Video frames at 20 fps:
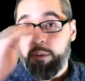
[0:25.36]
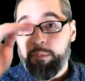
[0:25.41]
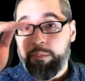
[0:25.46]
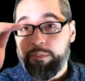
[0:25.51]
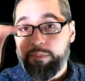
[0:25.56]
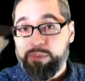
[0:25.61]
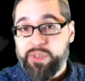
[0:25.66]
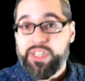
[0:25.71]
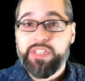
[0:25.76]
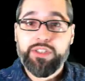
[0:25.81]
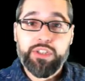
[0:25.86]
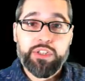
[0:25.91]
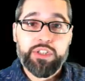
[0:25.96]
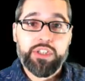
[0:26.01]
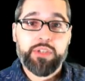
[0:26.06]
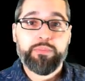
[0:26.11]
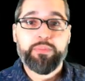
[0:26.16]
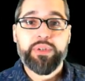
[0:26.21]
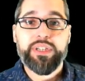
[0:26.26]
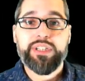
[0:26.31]
This is
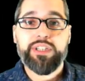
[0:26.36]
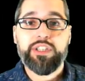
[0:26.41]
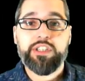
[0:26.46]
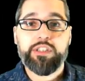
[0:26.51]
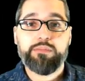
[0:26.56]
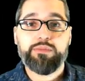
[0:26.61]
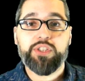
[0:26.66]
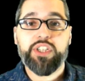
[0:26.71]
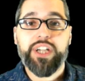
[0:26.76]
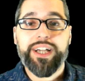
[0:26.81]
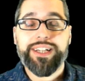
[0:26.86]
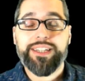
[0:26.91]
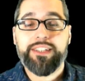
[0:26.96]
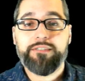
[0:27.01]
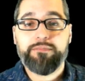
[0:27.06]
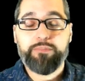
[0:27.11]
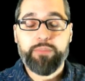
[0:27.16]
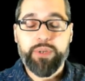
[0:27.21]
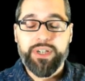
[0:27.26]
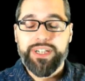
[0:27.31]
completely
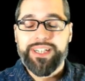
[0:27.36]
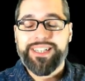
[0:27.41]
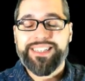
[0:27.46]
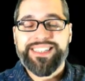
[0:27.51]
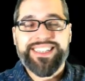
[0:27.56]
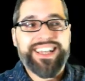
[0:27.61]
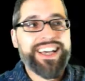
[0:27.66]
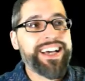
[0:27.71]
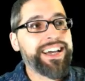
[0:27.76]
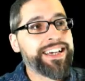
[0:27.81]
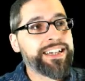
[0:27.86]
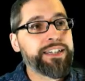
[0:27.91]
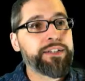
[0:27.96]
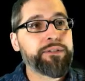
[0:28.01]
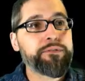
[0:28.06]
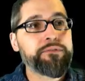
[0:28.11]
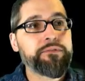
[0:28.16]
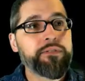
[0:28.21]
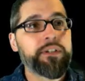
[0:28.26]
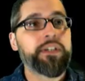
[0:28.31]
subjective, but it's kind
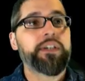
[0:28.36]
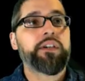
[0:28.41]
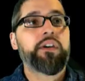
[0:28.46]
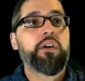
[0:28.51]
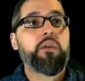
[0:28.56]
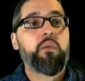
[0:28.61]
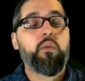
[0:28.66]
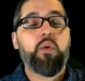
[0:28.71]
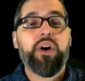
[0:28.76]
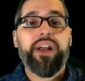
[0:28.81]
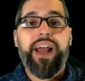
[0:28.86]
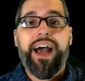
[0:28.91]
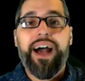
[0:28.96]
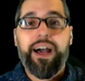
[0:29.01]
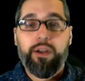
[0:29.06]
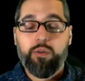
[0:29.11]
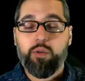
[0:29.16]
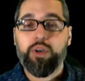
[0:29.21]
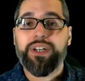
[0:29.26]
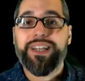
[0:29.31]
of what
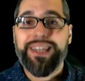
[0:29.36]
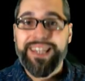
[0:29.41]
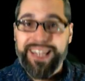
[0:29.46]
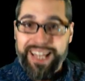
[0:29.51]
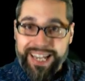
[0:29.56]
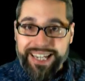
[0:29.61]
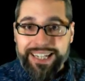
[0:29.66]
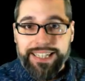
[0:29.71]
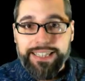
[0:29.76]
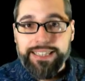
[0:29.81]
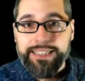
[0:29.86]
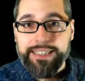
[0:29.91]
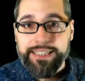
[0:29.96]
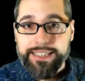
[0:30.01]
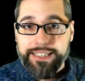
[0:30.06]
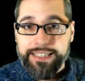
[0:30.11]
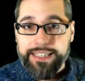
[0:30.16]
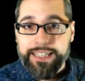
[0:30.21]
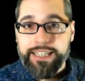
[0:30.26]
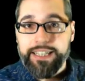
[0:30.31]
I would like to
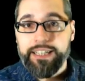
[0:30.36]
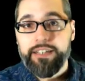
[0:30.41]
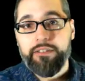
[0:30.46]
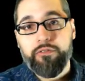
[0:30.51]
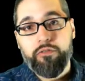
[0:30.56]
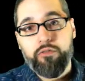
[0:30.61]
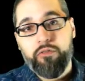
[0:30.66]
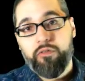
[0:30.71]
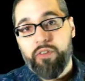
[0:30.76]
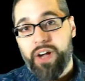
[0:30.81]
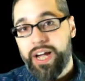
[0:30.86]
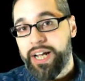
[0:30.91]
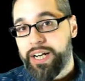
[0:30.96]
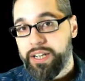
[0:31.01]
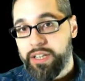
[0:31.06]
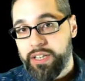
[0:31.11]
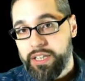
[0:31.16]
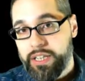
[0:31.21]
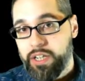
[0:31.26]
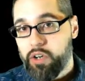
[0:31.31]
see
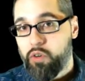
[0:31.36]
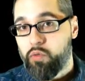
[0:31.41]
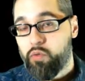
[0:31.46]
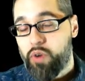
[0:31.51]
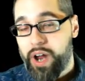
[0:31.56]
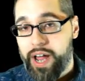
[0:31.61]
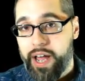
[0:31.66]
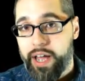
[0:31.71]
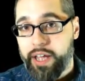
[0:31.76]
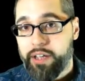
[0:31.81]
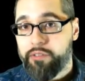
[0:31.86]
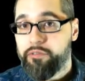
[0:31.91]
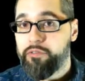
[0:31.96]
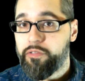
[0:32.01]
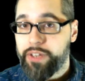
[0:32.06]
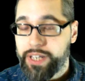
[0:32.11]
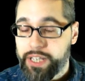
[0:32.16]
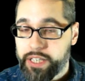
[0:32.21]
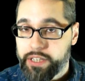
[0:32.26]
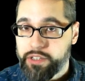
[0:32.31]
finally
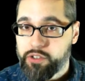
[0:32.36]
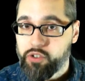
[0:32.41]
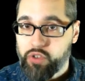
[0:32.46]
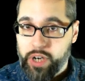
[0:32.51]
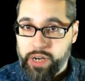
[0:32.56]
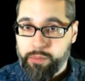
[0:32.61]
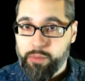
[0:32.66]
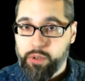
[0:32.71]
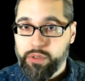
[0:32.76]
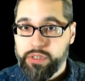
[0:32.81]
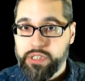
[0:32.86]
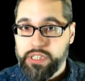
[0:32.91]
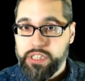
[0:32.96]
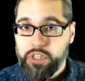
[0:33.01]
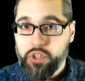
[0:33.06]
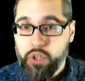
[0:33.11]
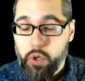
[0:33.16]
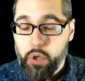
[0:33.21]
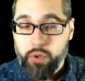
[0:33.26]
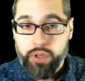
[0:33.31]
arrive in Dragon Ball
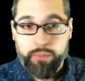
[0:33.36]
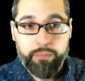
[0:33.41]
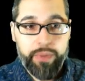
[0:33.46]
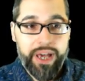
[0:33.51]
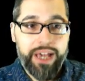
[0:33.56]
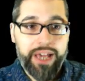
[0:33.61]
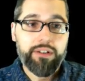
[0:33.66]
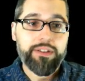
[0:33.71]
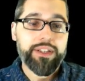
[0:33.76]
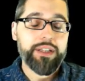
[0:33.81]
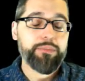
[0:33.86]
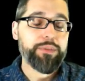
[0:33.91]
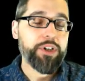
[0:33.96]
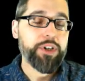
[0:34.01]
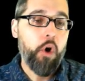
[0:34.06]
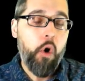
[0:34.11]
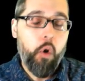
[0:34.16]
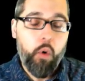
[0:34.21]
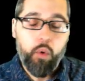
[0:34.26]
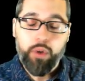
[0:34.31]
Z Dokkan Battle. They've been
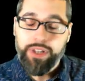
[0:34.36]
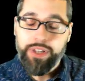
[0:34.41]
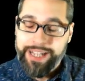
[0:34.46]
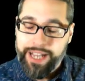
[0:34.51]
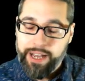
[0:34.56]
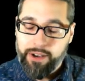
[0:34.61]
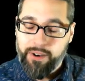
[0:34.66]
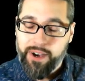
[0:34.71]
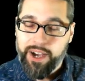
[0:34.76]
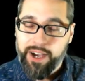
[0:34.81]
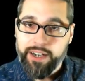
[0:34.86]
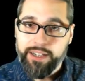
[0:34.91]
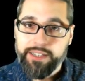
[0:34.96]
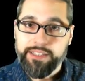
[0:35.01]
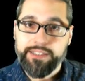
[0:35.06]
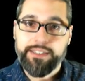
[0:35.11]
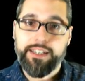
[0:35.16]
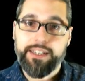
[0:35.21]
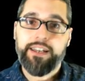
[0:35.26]
holding out on us